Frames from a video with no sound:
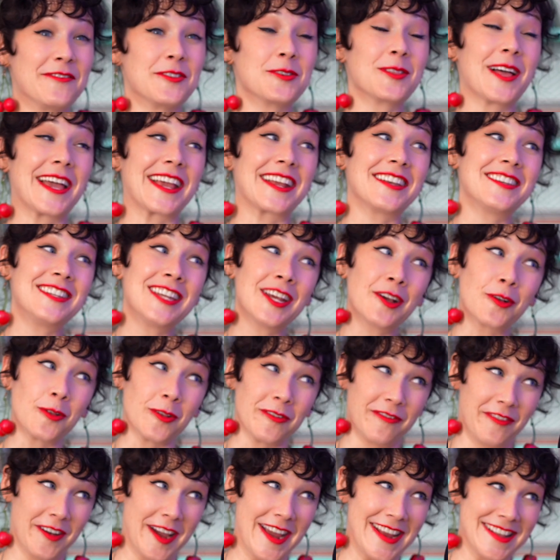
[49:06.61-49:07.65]
you like tickle
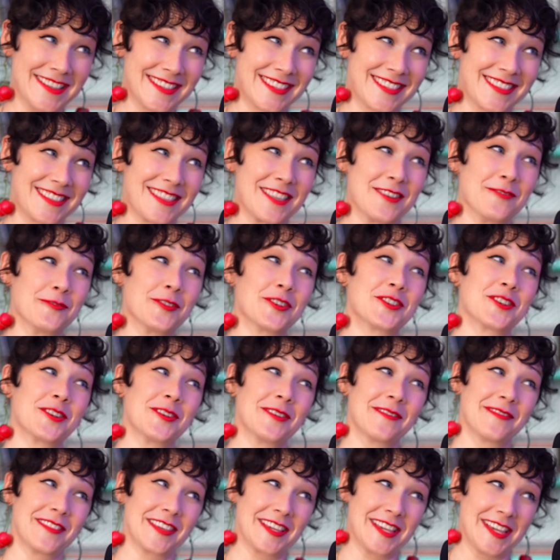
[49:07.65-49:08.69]
fights, then Return
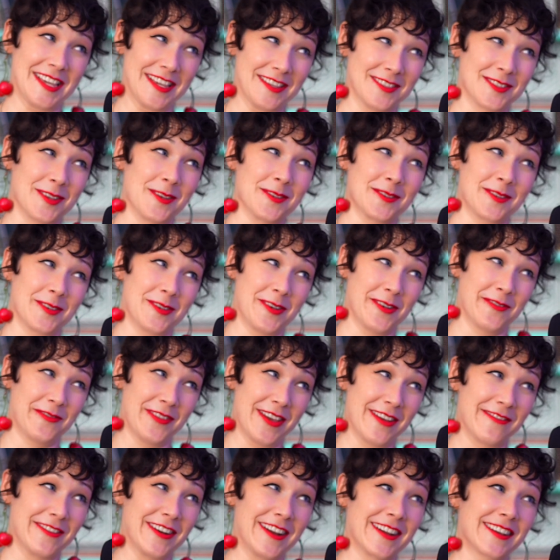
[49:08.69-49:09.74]
of the King is also your
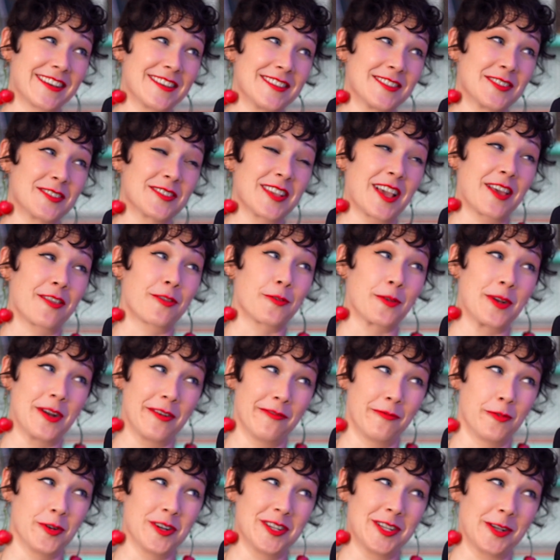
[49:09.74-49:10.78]
favorite because there's like three or
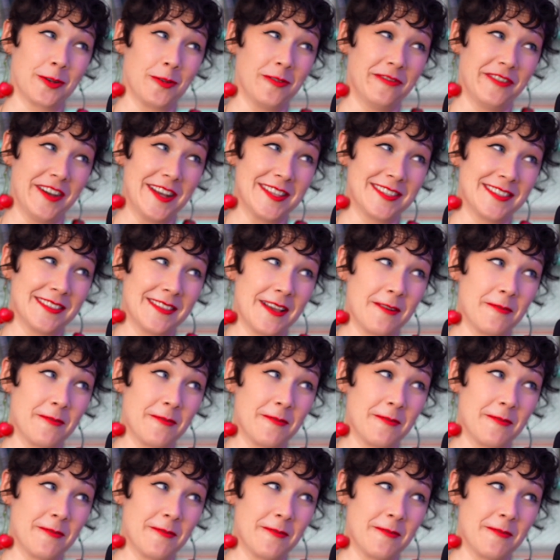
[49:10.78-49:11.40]
four tickle fights in that